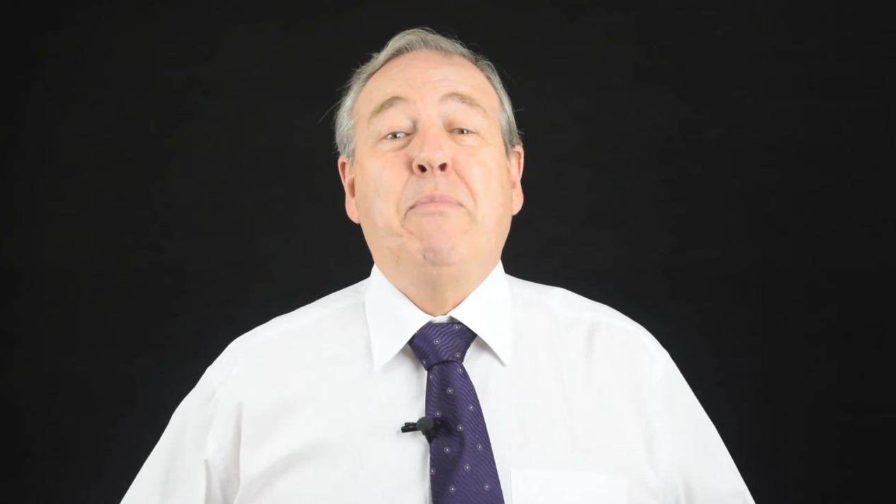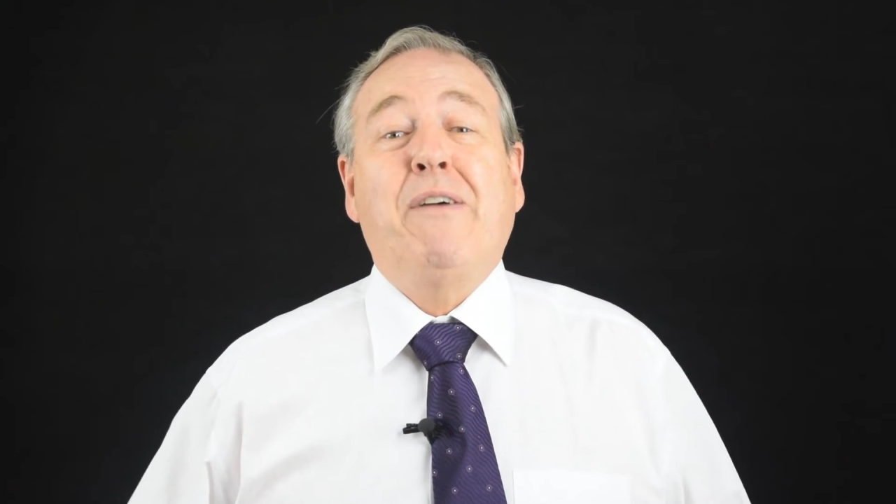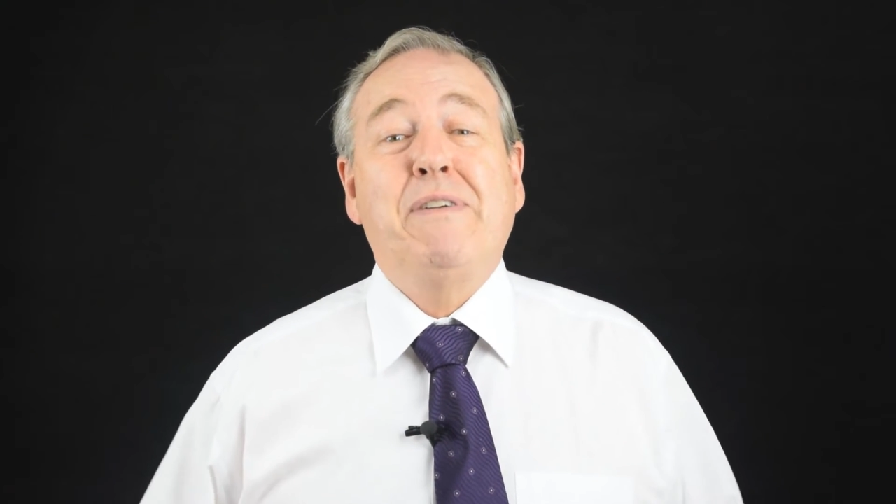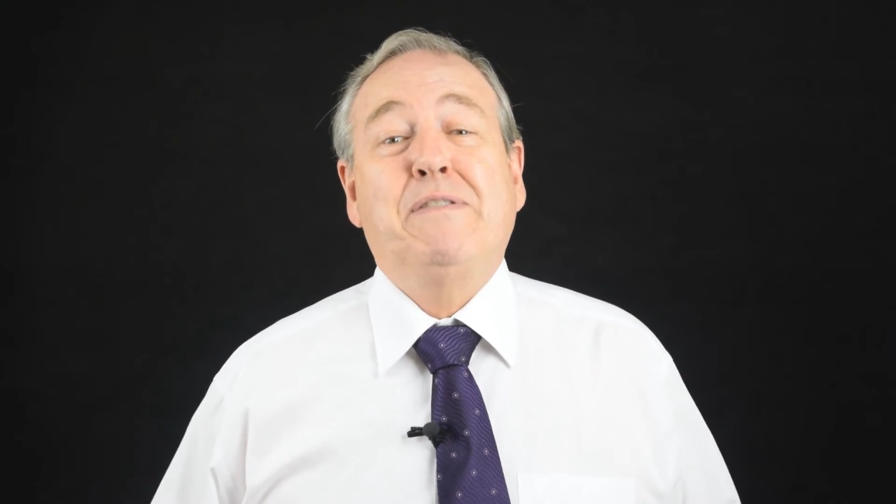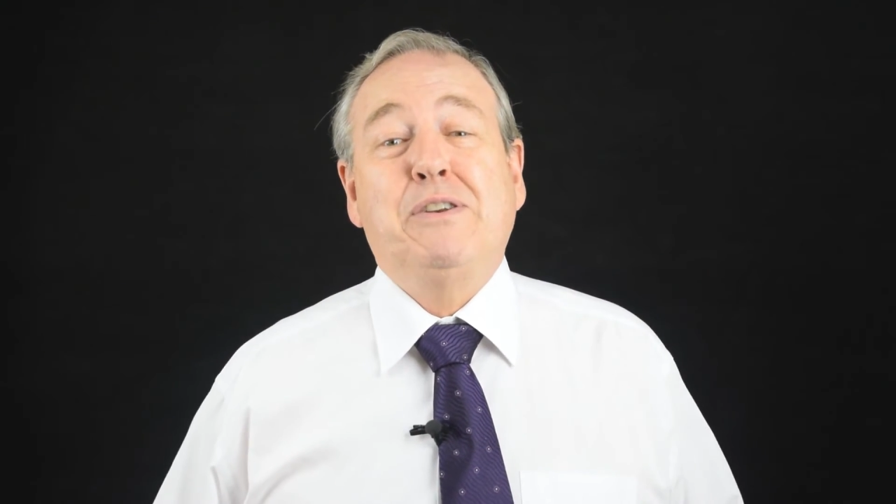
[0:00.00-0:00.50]
my
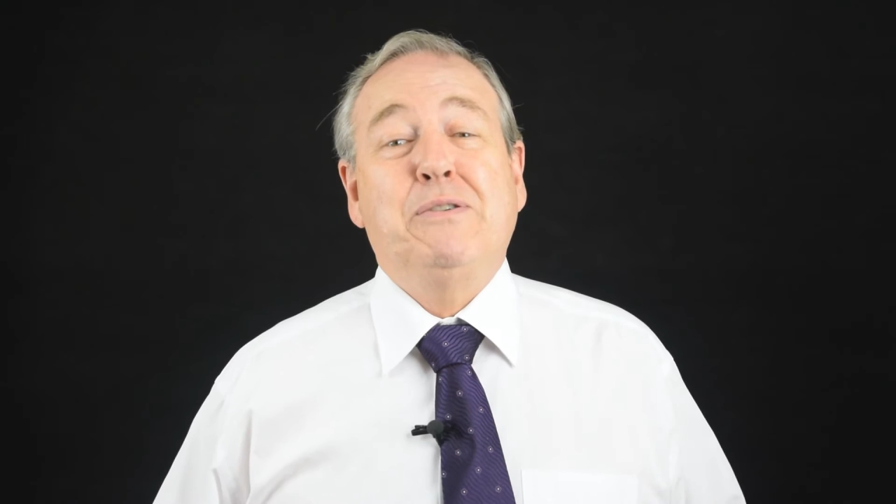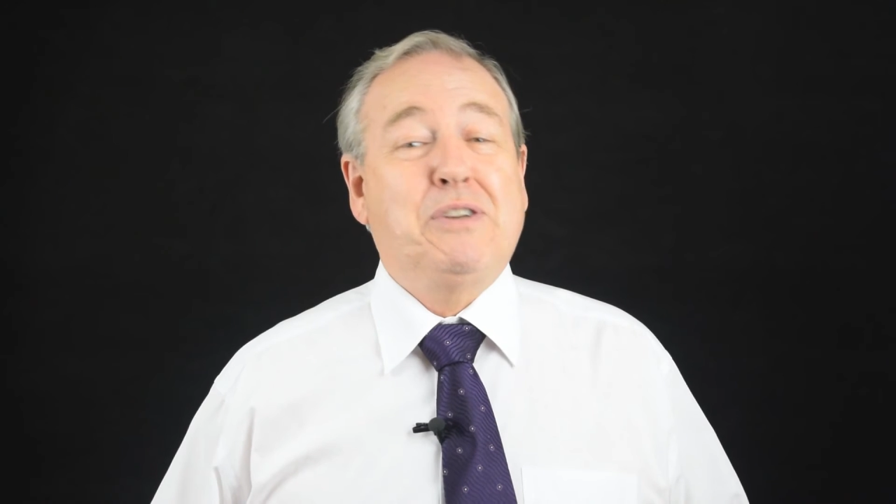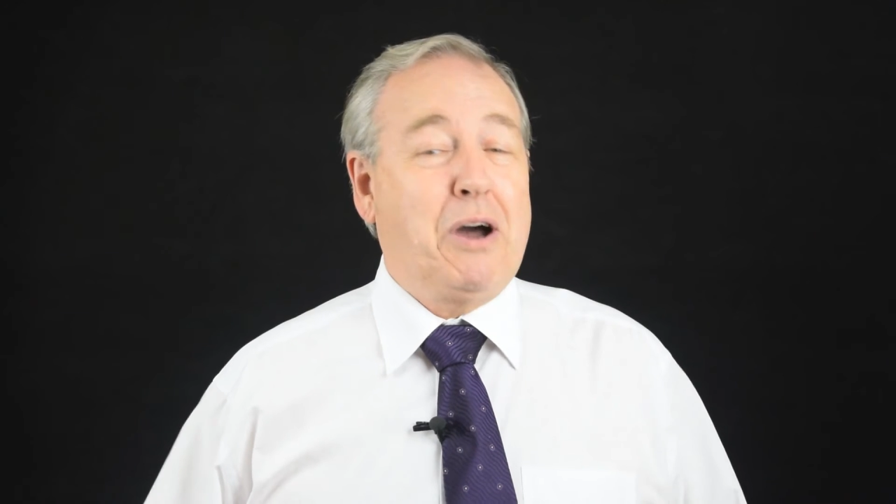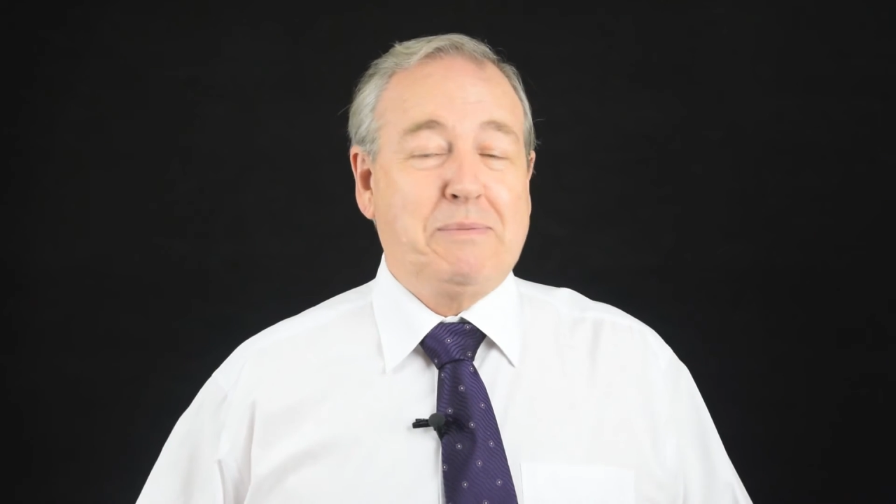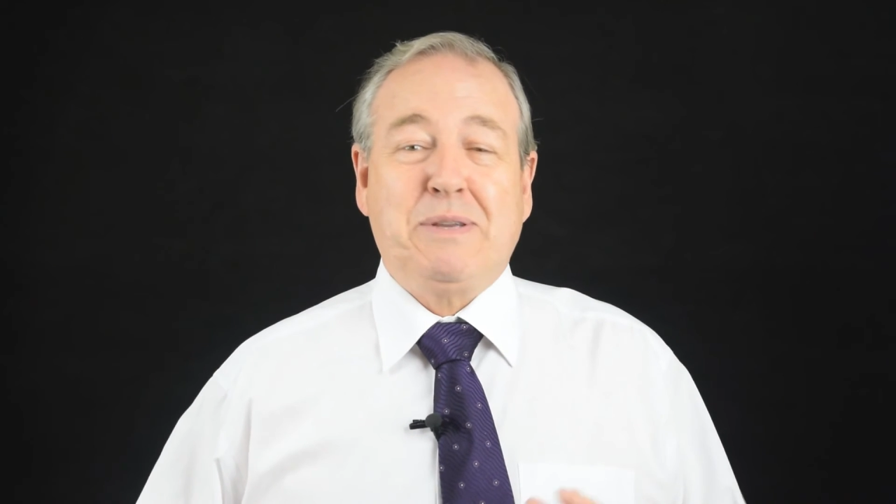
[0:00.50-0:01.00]
52
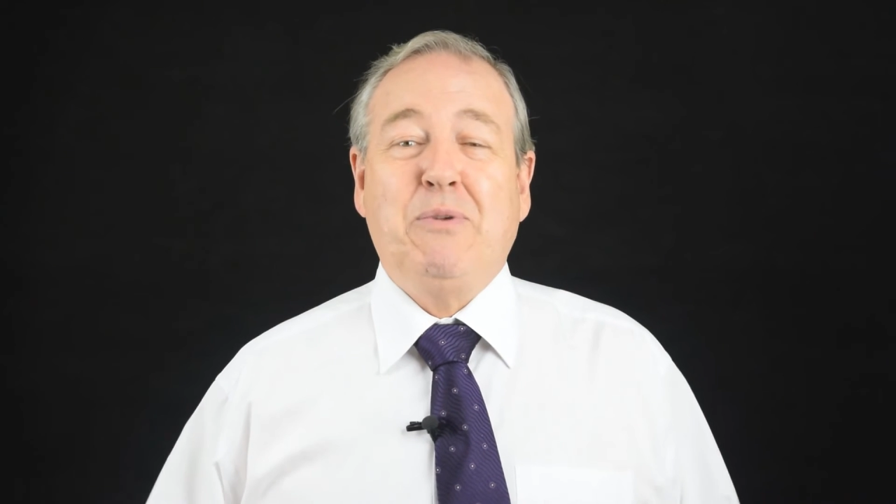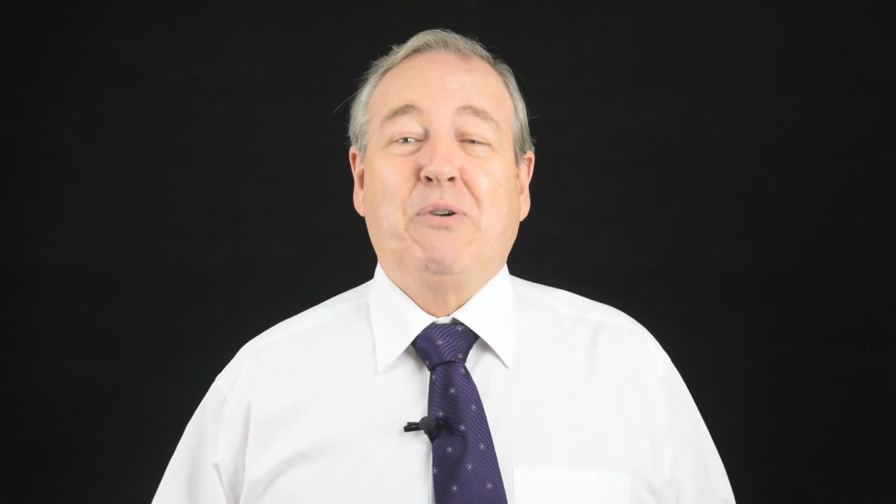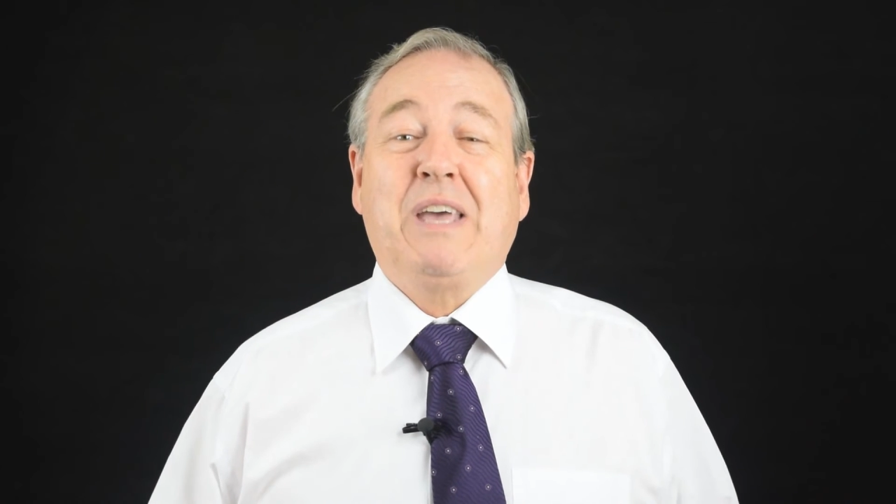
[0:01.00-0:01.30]
types them all